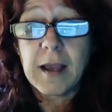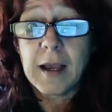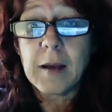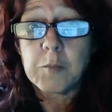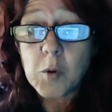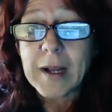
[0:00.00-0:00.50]

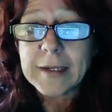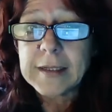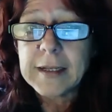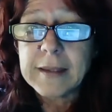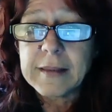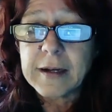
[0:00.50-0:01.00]
I'm quite
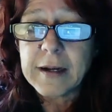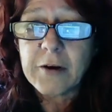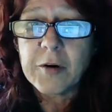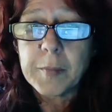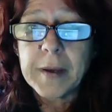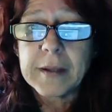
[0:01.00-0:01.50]
glad that I
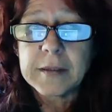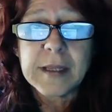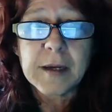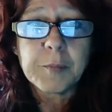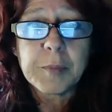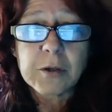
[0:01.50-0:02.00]
rebelled
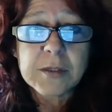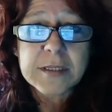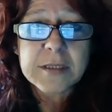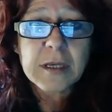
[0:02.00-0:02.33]
now, because